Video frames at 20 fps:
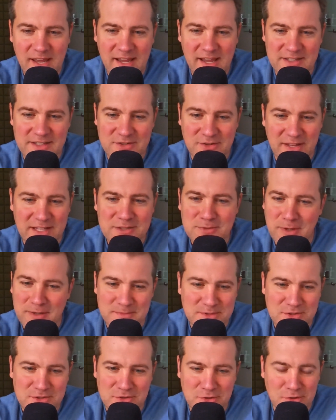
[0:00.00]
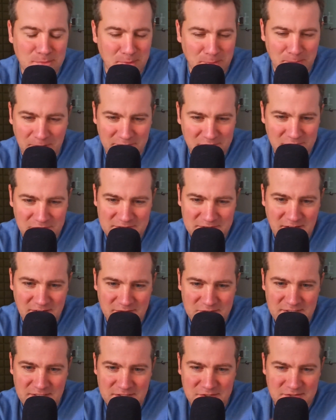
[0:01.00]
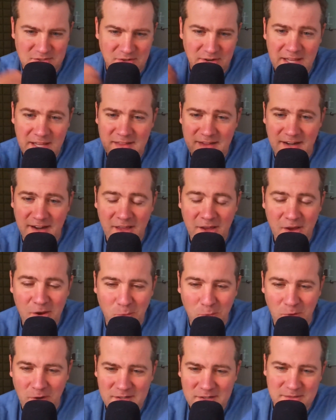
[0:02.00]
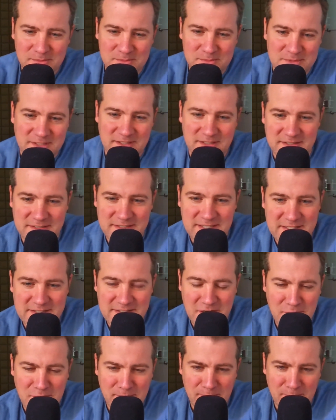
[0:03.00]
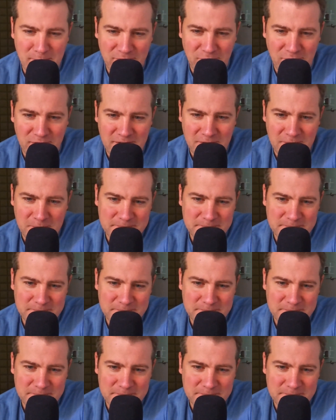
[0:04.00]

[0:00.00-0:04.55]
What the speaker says: And so that's why I'm super pumped for this conversation. So Anthony, welcome to SaaS Therapy, my friend.